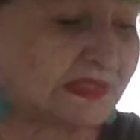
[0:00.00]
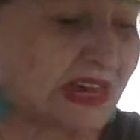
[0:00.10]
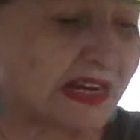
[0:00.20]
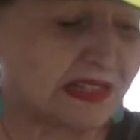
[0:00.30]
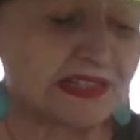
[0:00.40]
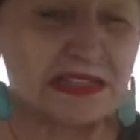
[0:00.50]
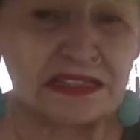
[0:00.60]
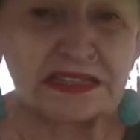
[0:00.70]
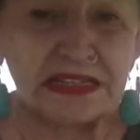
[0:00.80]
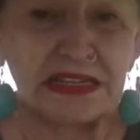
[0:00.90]
take
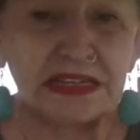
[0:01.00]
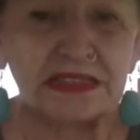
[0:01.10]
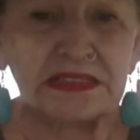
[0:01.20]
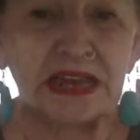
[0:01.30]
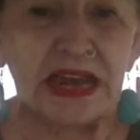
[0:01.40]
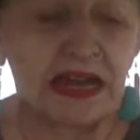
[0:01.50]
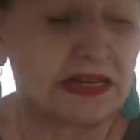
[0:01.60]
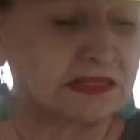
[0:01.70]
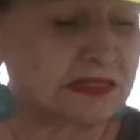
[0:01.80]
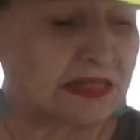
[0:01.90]
these things
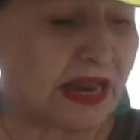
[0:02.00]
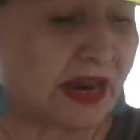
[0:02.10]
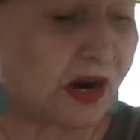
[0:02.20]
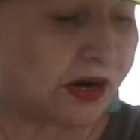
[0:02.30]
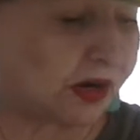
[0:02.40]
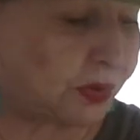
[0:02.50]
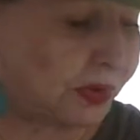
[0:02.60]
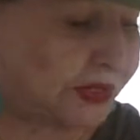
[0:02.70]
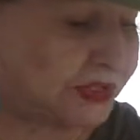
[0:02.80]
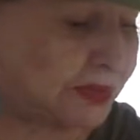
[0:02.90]
as they are
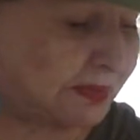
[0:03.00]
going to